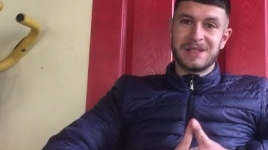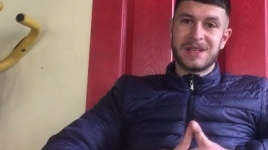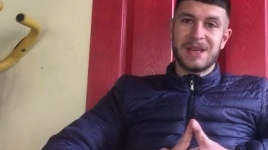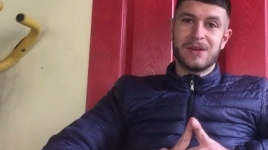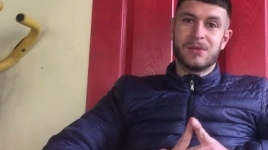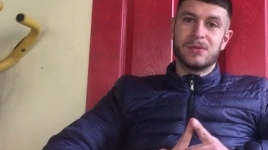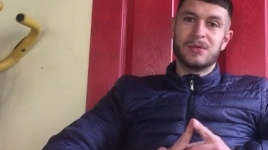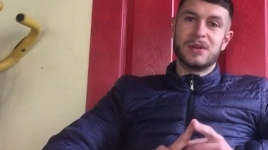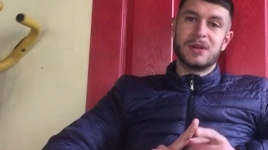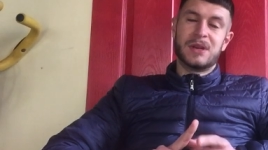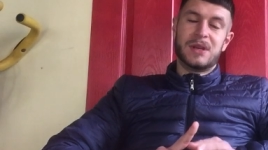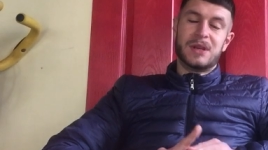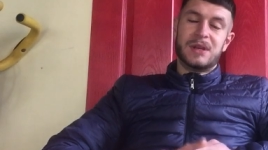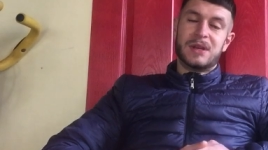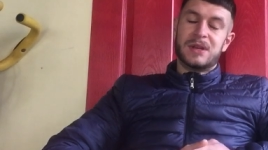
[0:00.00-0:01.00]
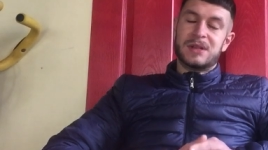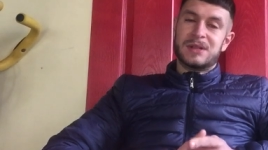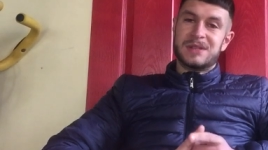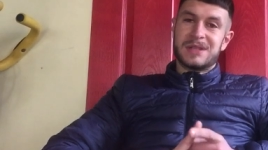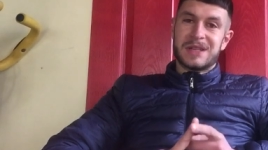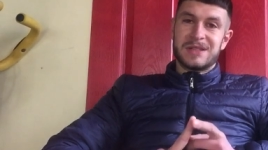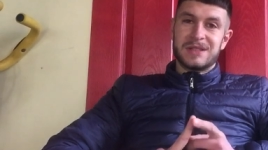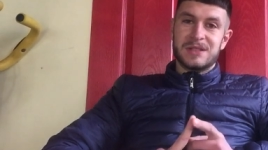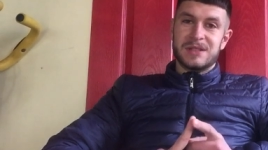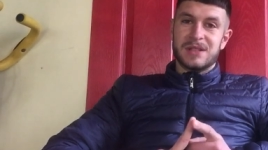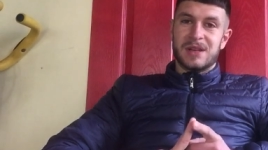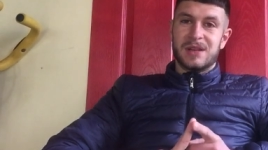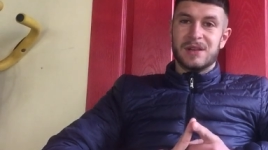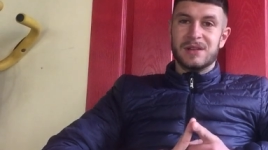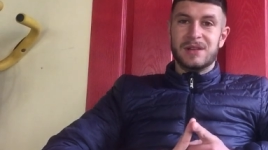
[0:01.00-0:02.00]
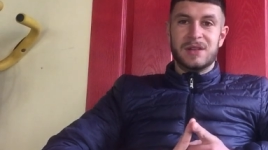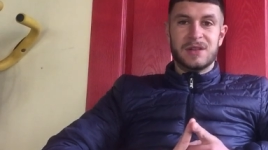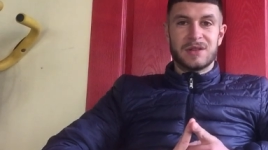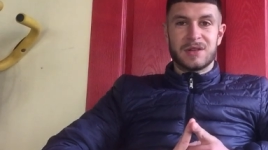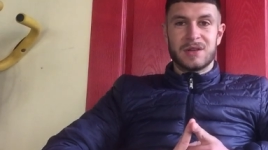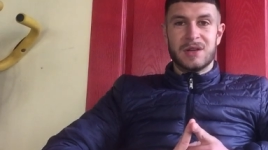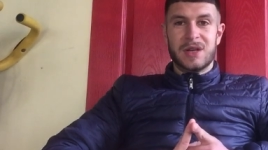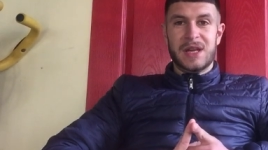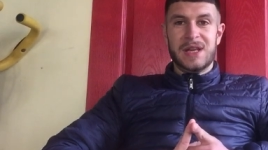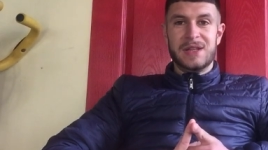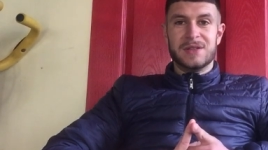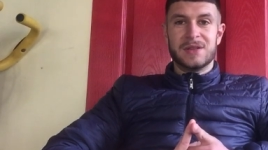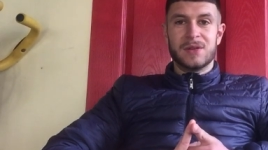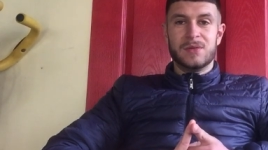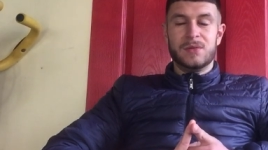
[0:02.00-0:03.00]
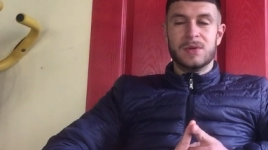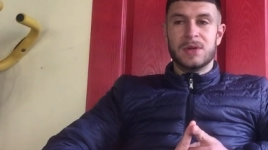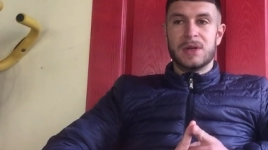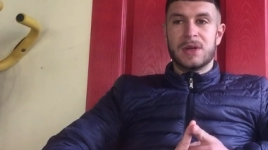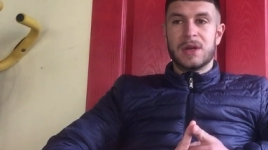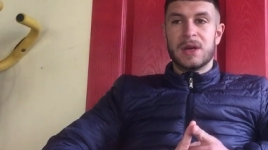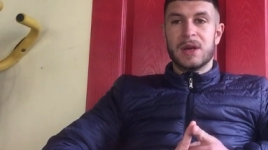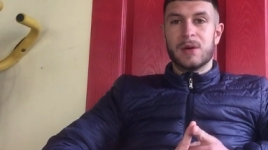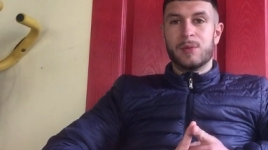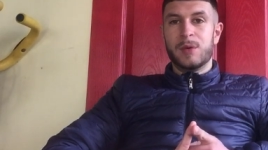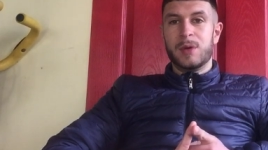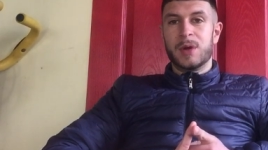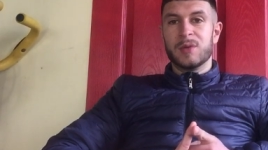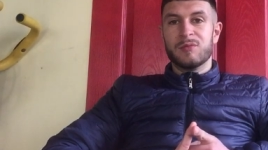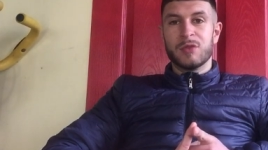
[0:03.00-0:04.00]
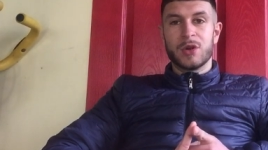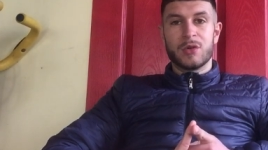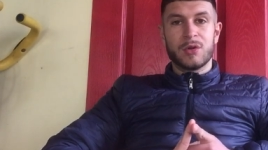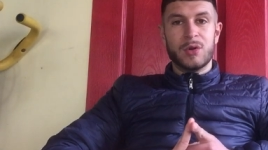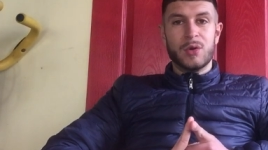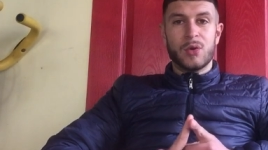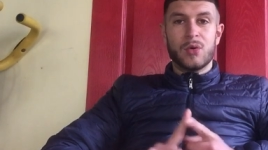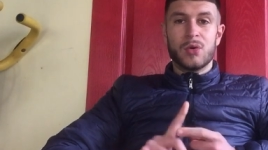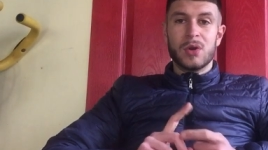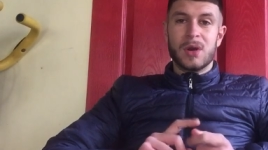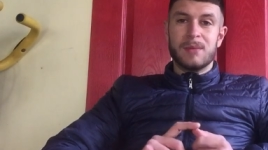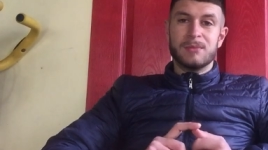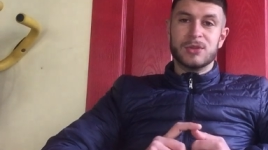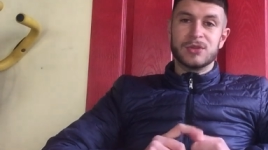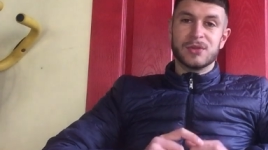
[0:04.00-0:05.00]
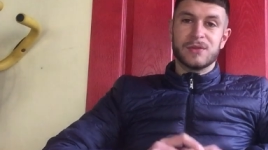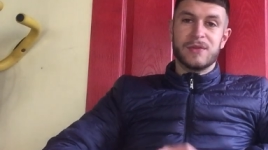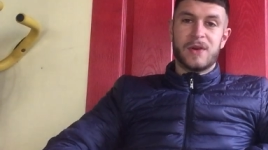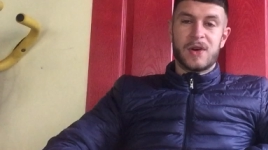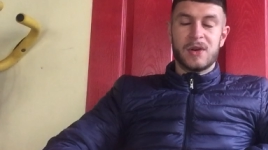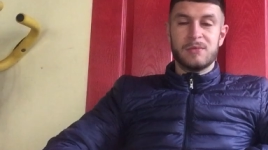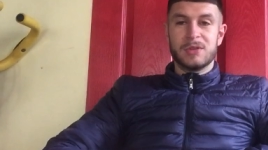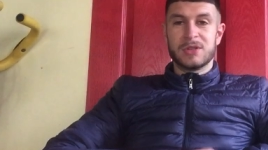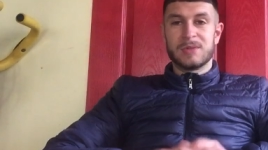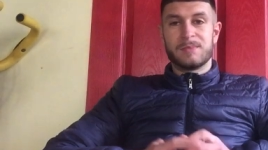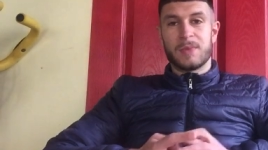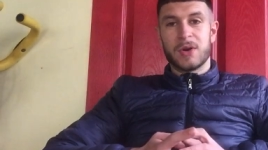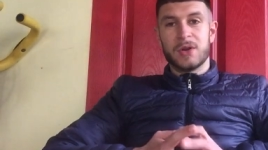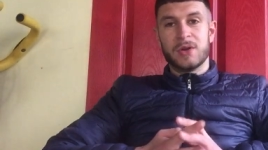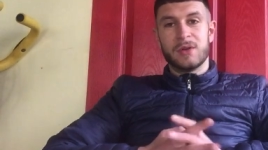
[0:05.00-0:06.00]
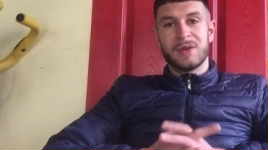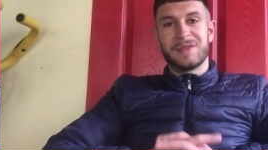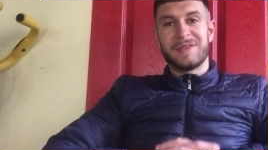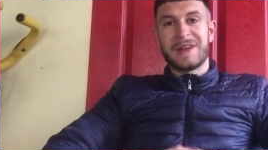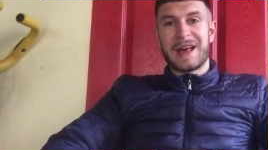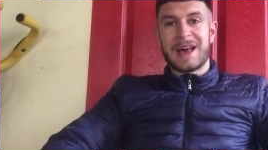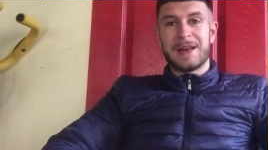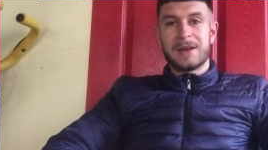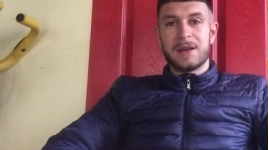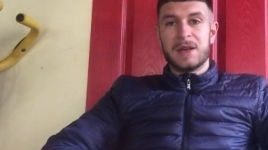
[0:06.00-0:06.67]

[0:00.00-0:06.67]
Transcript: skilled, chances are you're not going to need to. We can recruit all our muscle fibres by doing a flat